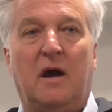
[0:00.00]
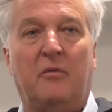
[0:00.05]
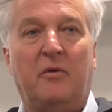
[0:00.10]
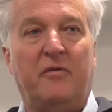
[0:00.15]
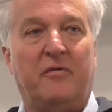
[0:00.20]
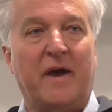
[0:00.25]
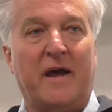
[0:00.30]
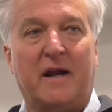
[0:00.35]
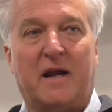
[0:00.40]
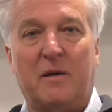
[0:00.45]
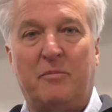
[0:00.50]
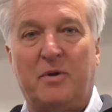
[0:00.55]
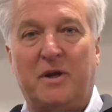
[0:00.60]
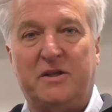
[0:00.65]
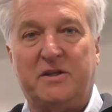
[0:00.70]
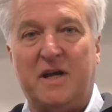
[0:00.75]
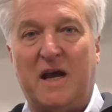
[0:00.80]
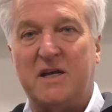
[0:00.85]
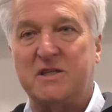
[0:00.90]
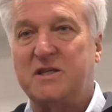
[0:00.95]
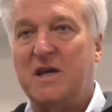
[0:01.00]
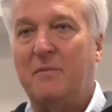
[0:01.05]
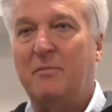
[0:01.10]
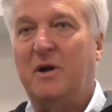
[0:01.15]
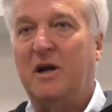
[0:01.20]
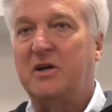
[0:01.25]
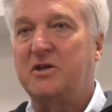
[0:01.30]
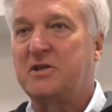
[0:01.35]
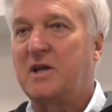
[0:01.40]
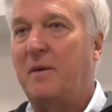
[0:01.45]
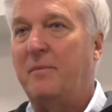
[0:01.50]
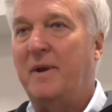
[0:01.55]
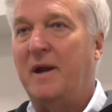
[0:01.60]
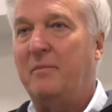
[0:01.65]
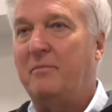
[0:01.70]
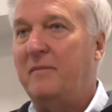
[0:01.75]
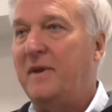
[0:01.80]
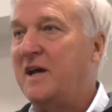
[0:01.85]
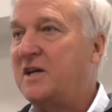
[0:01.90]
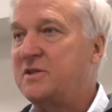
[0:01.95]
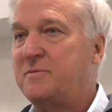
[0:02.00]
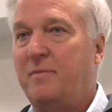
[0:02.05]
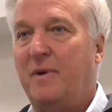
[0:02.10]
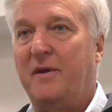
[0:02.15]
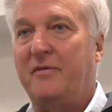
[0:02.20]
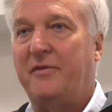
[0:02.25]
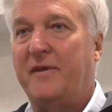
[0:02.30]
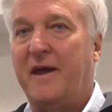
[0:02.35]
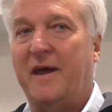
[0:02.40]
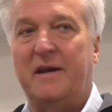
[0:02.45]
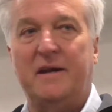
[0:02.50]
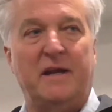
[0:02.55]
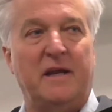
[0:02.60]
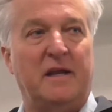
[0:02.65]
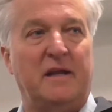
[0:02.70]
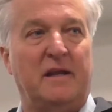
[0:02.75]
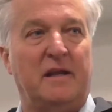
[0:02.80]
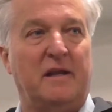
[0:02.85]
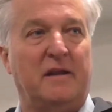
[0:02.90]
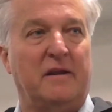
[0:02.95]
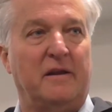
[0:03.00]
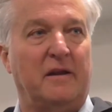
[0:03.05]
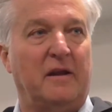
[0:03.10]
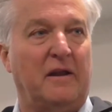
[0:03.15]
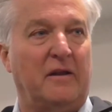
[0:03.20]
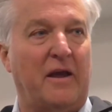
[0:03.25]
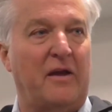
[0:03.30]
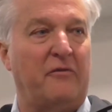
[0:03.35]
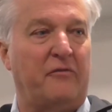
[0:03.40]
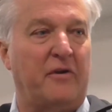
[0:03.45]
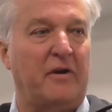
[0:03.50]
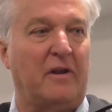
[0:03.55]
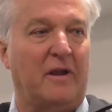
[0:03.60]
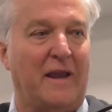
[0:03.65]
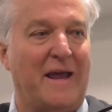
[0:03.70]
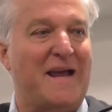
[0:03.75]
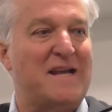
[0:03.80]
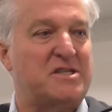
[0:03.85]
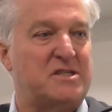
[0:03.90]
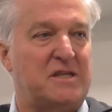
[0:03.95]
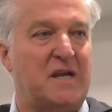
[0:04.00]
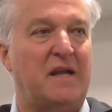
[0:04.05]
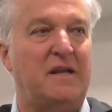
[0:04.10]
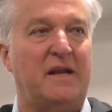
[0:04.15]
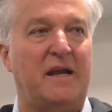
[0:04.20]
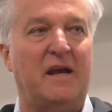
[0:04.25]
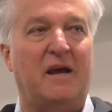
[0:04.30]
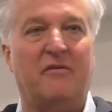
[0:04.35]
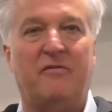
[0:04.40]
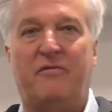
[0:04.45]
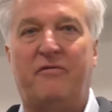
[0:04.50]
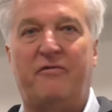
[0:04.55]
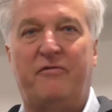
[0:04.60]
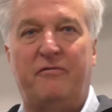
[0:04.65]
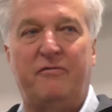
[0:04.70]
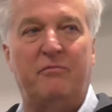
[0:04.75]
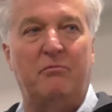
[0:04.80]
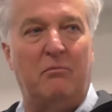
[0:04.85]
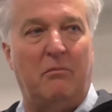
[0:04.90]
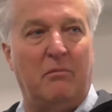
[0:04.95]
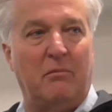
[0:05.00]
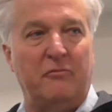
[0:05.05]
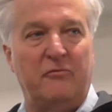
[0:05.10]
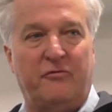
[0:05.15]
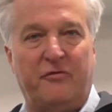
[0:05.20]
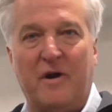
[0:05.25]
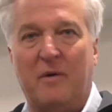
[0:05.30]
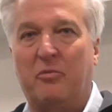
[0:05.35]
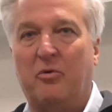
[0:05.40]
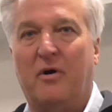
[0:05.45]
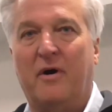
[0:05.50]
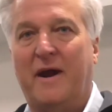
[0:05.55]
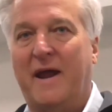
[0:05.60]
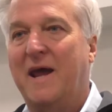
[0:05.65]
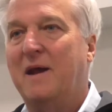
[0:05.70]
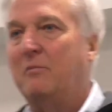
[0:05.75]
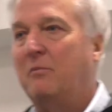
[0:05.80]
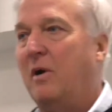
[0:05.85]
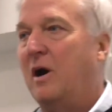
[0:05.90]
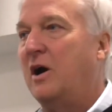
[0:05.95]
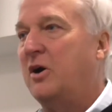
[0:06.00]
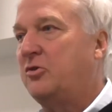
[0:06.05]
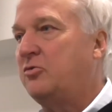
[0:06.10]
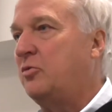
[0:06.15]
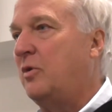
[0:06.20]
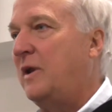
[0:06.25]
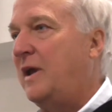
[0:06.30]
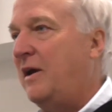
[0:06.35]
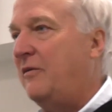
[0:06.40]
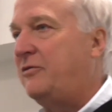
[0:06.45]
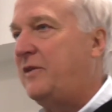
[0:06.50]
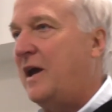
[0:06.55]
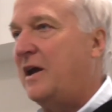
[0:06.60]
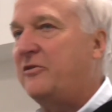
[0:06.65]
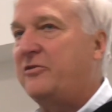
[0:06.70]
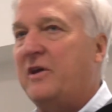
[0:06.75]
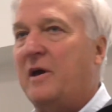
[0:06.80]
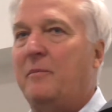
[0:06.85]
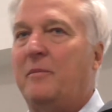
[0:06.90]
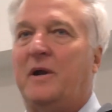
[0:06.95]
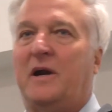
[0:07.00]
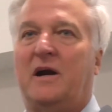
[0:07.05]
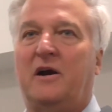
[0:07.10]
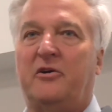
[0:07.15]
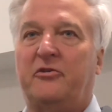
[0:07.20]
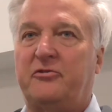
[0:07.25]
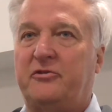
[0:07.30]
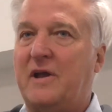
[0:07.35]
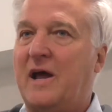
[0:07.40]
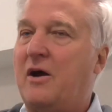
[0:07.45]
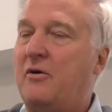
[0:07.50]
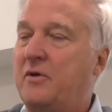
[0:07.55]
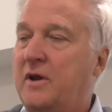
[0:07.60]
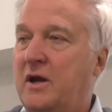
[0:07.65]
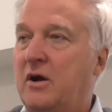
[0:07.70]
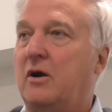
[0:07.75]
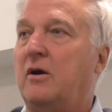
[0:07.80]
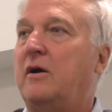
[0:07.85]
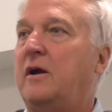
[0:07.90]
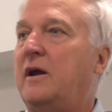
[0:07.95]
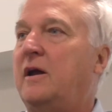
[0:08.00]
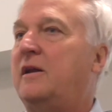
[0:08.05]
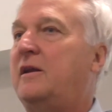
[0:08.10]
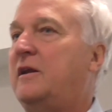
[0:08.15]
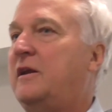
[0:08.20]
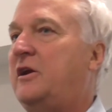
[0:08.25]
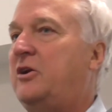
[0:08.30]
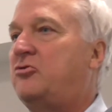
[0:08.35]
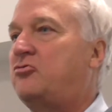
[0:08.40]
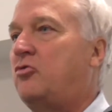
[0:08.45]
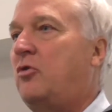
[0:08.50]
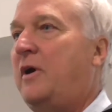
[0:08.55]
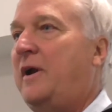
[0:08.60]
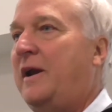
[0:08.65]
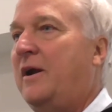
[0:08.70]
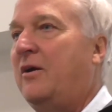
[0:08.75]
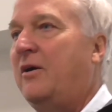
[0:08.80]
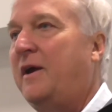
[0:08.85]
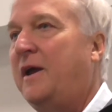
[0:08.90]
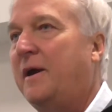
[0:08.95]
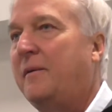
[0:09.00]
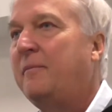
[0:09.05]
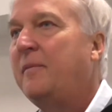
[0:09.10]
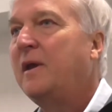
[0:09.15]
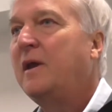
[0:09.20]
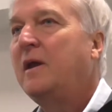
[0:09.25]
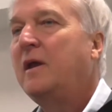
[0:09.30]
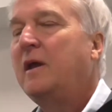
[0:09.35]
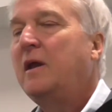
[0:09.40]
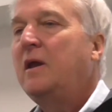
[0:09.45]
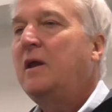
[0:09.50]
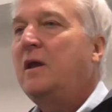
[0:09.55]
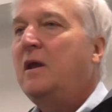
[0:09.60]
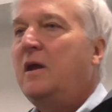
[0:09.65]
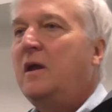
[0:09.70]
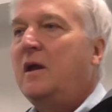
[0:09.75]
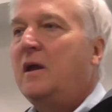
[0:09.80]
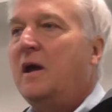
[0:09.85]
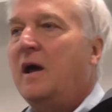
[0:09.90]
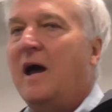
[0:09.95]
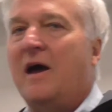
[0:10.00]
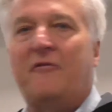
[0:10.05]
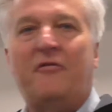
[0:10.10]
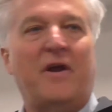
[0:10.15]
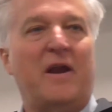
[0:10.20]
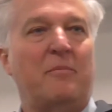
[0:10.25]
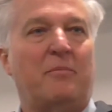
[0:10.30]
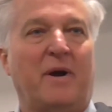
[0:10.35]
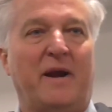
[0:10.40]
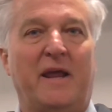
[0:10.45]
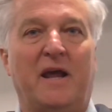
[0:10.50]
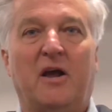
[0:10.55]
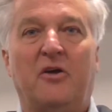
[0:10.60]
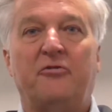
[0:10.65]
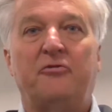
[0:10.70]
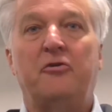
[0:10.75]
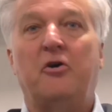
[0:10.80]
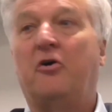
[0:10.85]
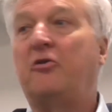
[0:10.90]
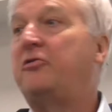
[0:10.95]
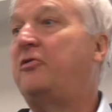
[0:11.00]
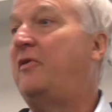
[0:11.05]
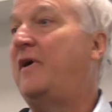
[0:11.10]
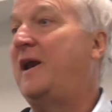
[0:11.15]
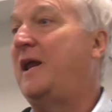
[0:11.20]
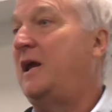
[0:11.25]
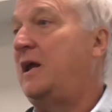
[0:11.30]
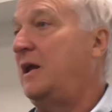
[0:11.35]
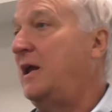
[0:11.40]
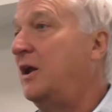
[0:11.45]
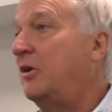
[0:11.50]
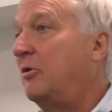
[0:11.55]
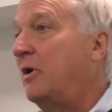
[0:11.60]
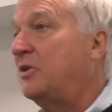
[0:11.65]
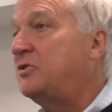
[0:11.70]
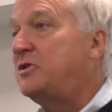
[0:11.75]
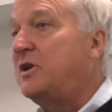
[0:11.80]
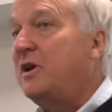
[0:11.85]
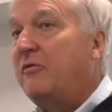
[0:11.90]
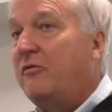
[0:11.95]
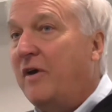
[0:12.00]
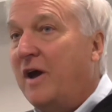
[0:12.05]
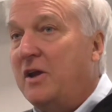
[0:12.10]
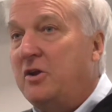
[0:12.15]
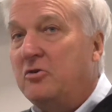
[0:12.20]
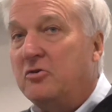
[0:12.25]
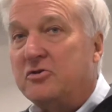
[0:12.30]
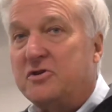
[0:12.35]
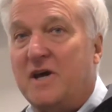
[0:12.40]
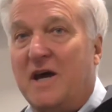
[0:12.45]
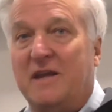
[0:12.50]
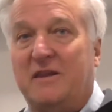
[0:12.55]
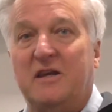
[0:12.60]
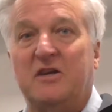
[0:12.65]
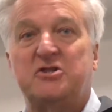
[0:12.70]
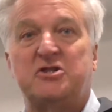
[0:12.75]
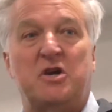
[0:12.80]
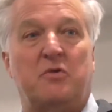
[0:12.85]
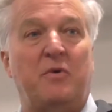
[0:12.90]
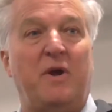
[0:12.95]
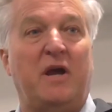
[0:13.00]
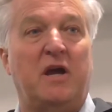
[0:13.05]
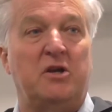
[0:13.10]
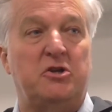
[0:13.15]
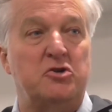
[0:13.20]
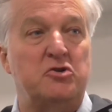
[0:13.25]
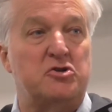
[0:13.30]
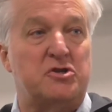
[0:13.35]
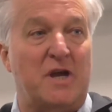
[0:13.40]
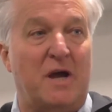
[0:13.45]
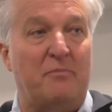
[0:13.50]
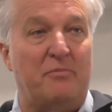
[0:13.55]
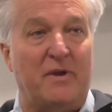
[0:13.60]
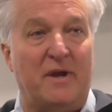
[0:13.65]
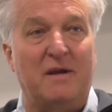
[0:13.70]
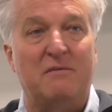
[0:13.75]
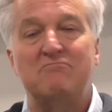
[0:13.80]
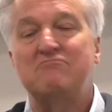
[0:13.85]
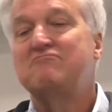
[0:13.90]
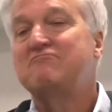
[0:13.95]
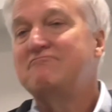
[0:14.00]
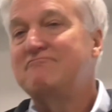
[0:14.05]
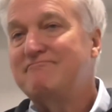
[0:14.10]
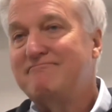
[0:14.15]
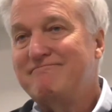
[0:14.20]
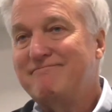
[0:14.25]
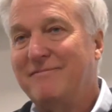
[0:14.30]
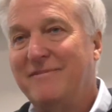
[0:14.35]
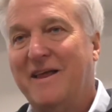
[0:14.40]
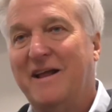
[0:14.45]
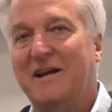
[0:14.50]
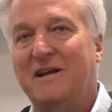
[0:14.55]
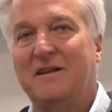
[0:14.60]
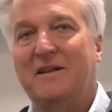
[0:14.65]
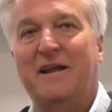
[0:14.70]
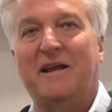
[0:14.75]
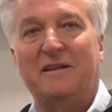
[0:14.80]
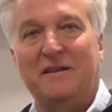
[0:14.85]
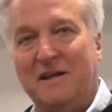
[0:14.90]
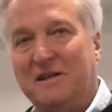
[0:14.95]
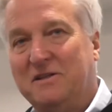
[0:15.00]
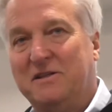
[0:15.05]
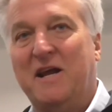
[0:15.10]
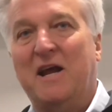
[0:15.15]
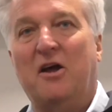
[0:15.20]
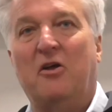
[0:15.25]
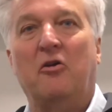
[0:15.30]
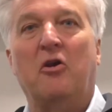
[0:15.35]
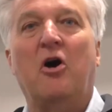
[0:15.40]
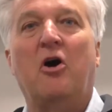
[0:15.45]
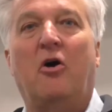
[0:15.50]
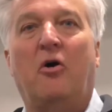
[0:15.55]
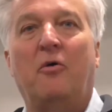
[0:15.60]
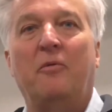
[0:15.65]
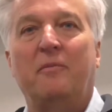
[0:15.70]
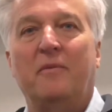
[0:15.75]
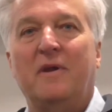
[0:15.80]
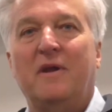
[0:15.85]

We've got a couple of tech seminars coming up next month, and for the last Sunday of February and March, we'll have tech seminars down here in the Detroit area. If anybody else knows of any interesting venues like this that we could do something, let Dale know.